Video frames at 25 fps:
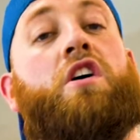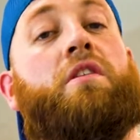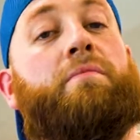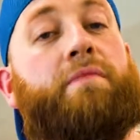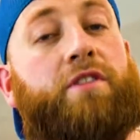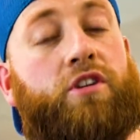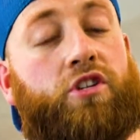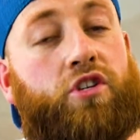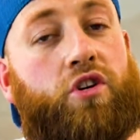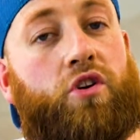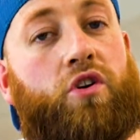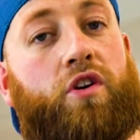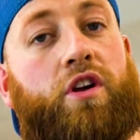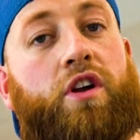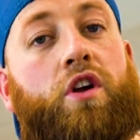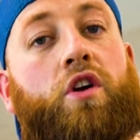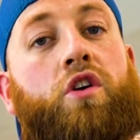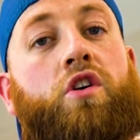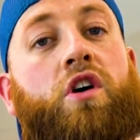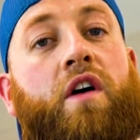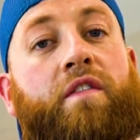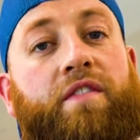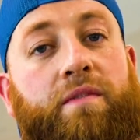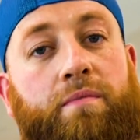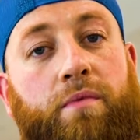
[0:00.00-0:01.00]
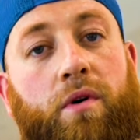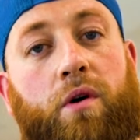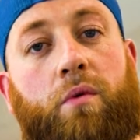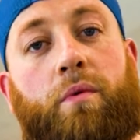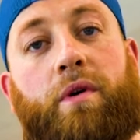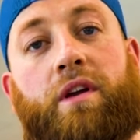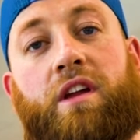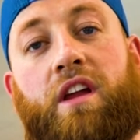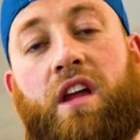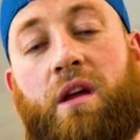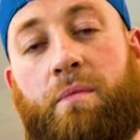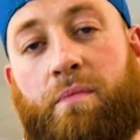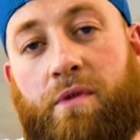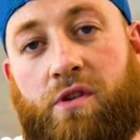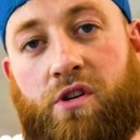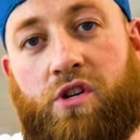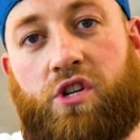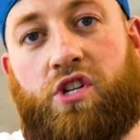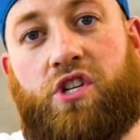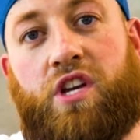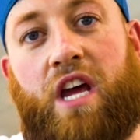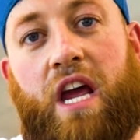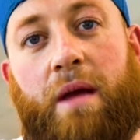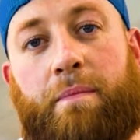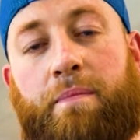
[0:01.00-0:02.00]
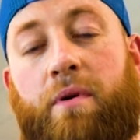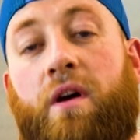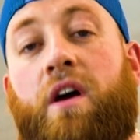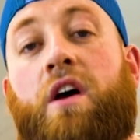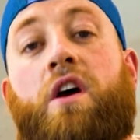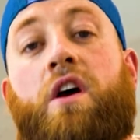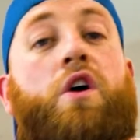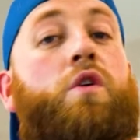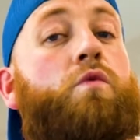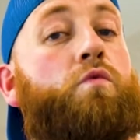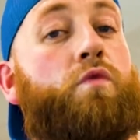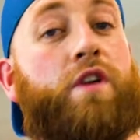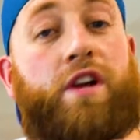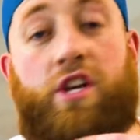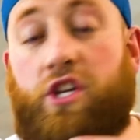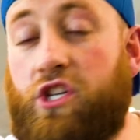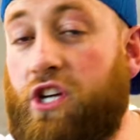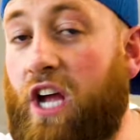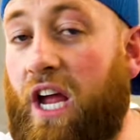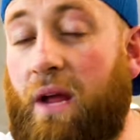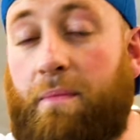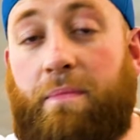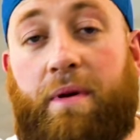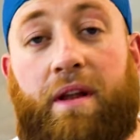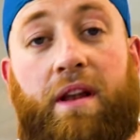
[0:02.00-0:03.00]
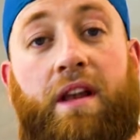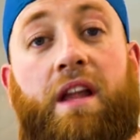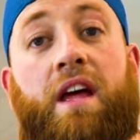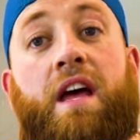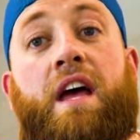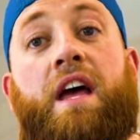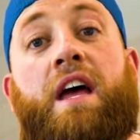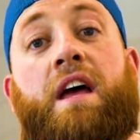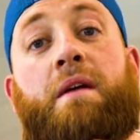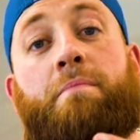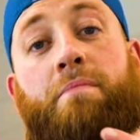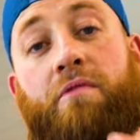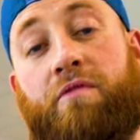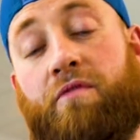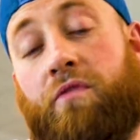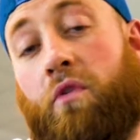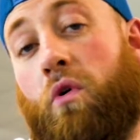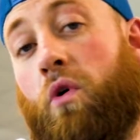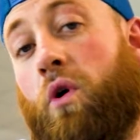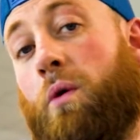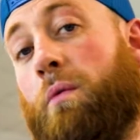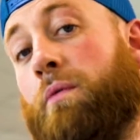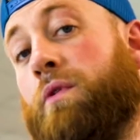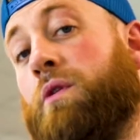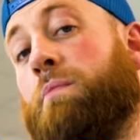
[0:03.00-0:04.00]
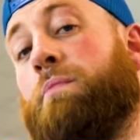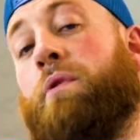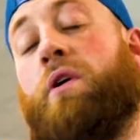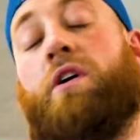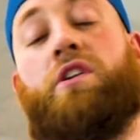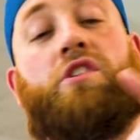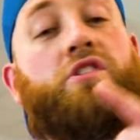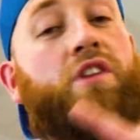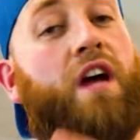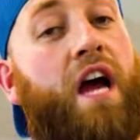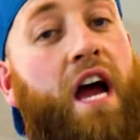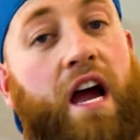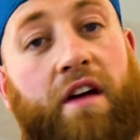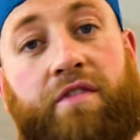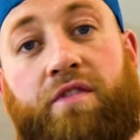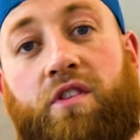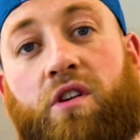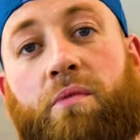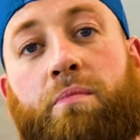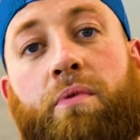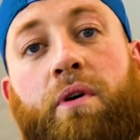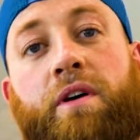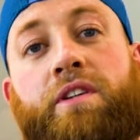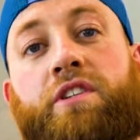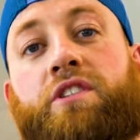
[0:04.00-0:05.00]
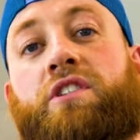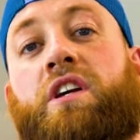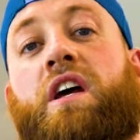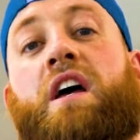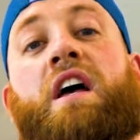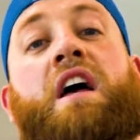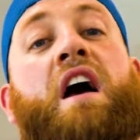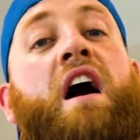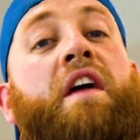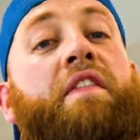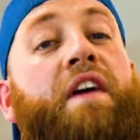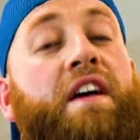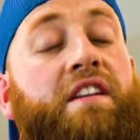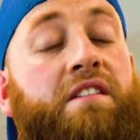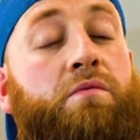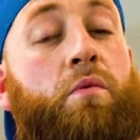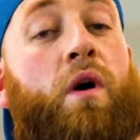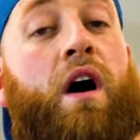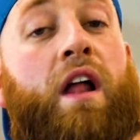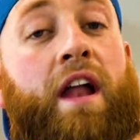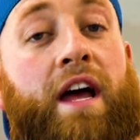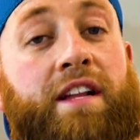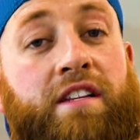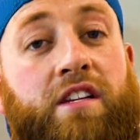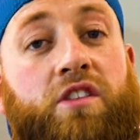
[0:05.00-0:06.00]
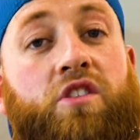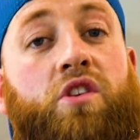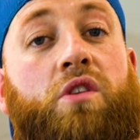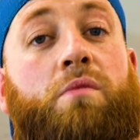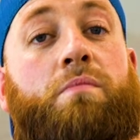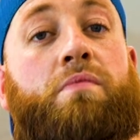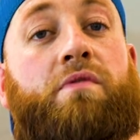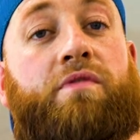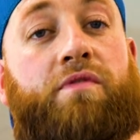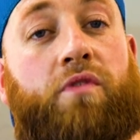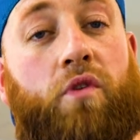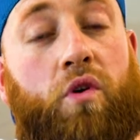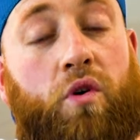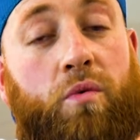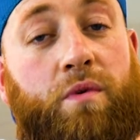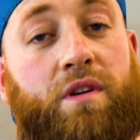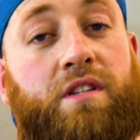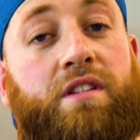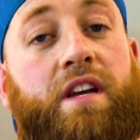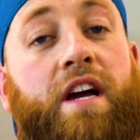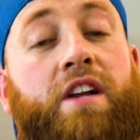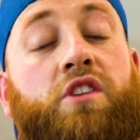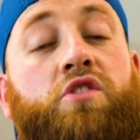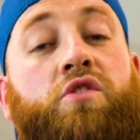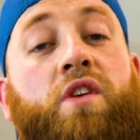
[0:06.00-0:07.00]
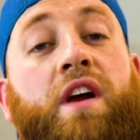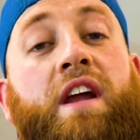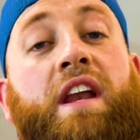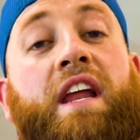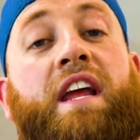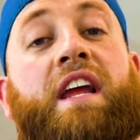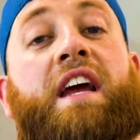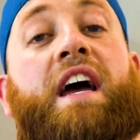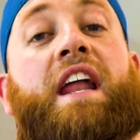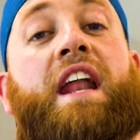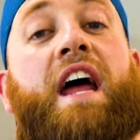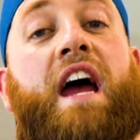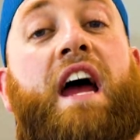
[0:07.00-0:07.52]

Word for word: Make sure you're comfortable with keeping your shape, reshaping before you punch, after you punch. And that's what I like to do before we start training and